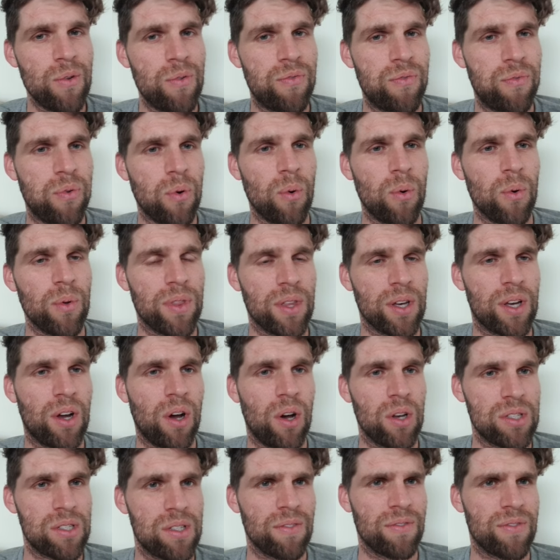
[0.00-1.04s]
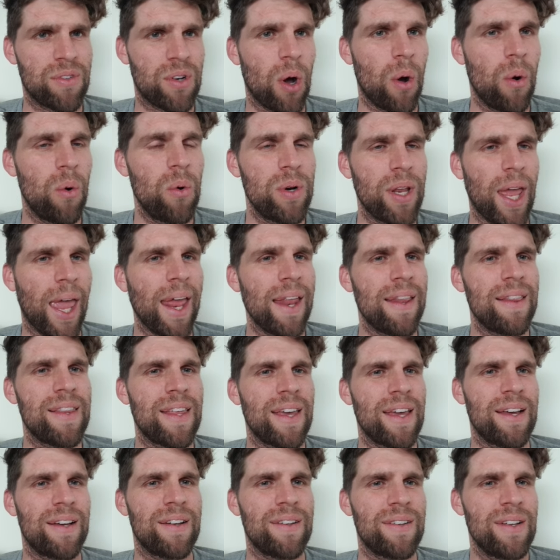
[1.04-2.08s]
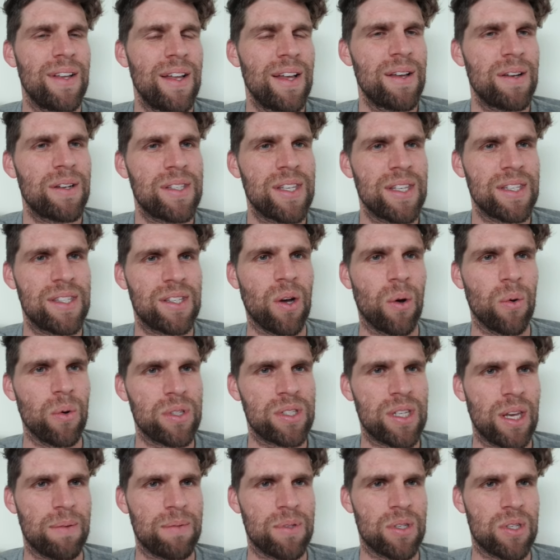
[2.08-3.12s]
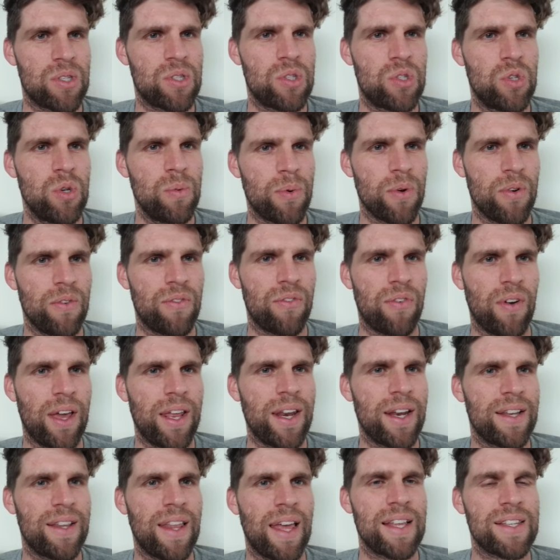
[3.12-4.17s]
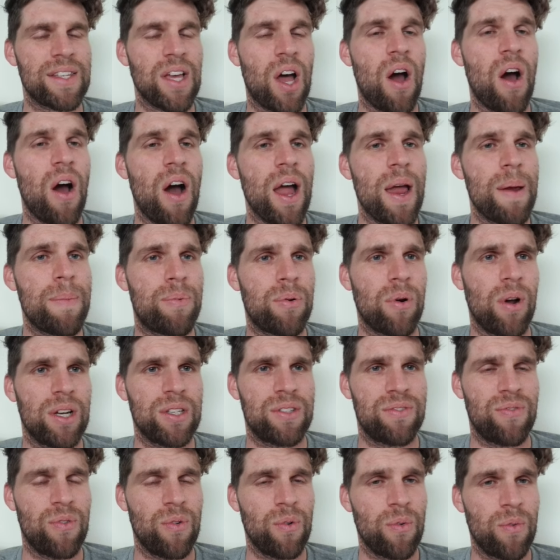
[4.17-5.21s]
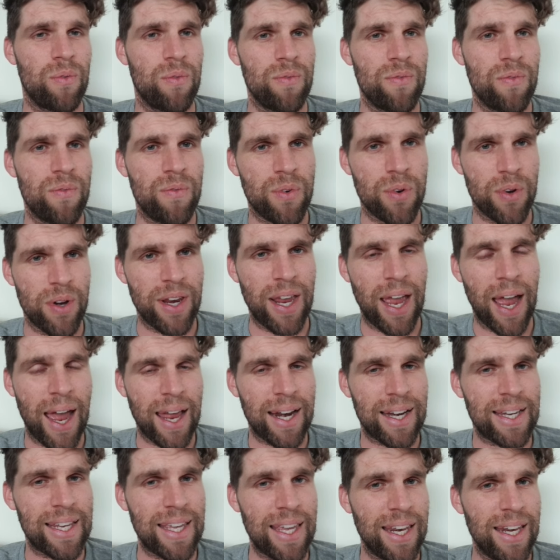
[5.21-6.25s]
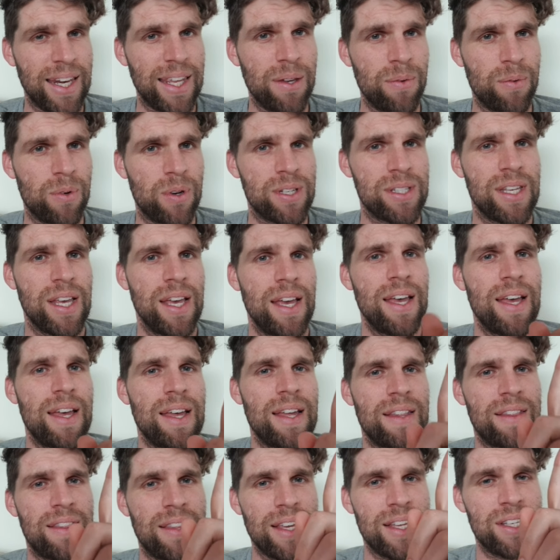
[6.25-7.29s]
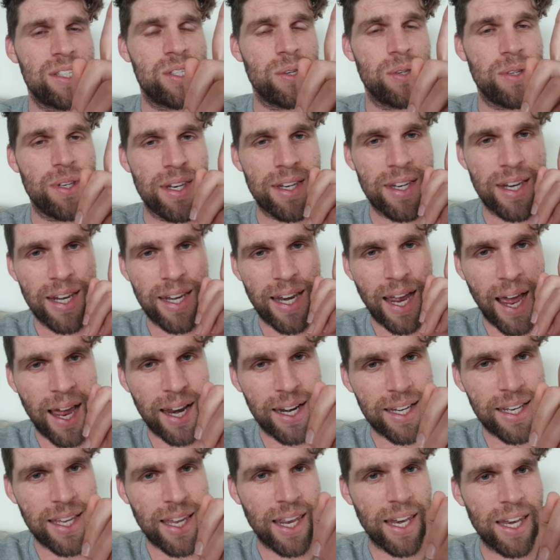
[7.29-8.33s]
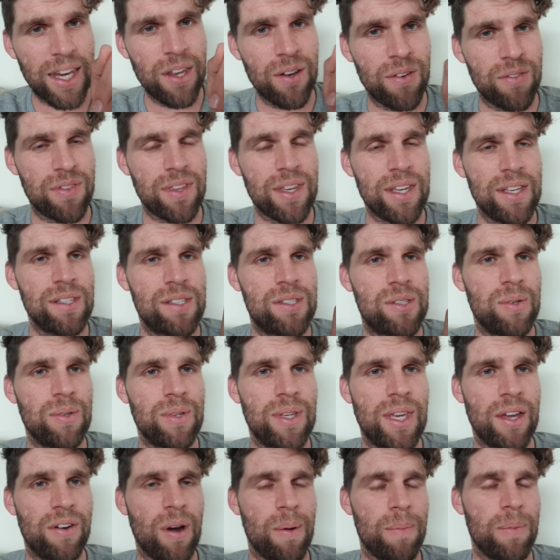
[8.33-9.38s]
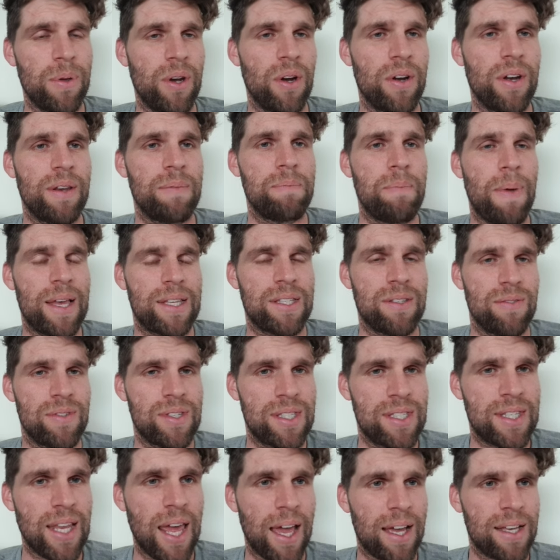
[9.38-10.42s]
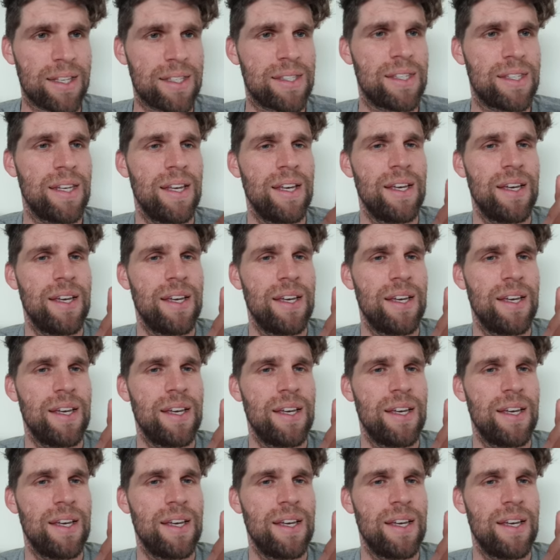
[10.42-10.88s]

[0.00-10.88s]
for the cost of gold, and since the gold exchange is super inflated, that's high price for very hardly any, whereas these, you need hardly any of these to gear up. You don't need massive stacks,